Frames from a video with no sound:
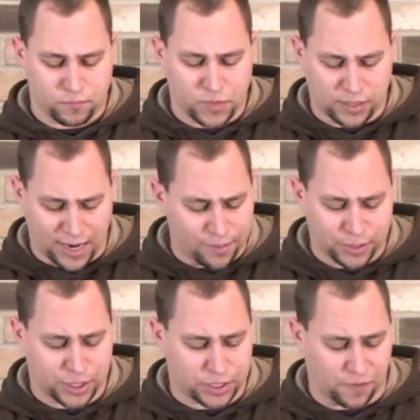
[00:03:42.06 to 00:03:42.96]
tab
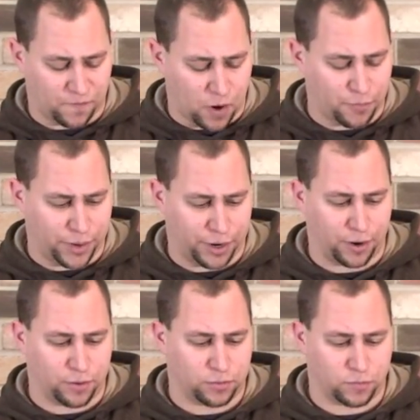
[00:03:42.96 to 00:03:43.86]
is just a far
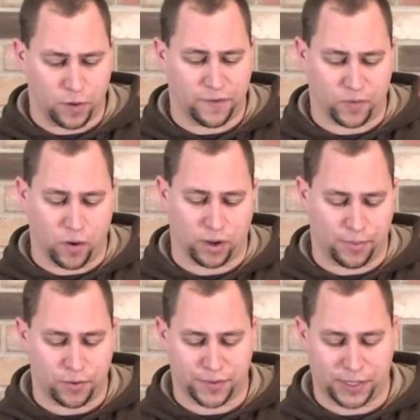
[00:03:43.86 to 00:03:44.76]
better way of going
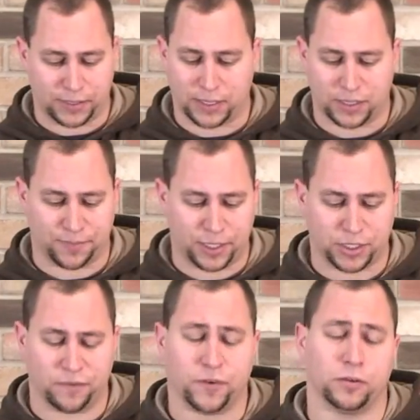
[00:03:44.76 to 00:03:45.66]
about things. And
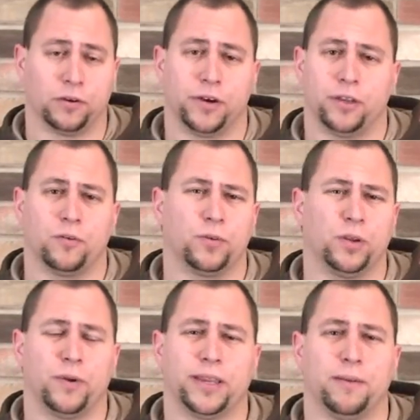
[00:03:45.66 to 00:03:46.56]
especially if you're learning, you don't really
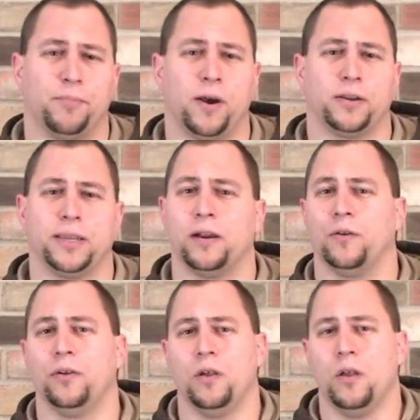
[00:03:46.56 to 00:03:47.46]
want to get bogged
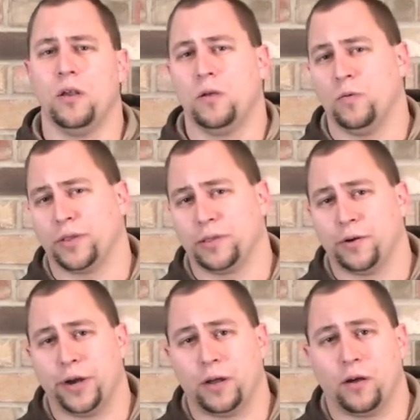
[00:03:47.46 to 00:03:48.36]
down with
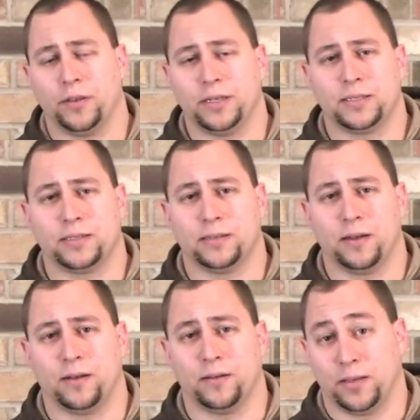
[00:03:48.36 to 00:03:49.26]
learning all these
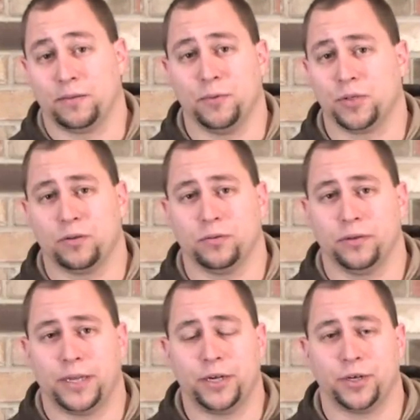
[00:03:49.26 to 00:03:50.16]
like musical
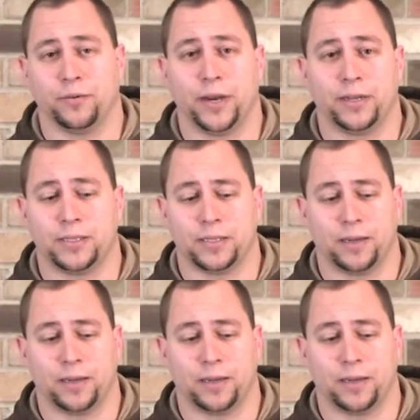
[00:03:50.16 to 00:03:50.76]
notation, right? It's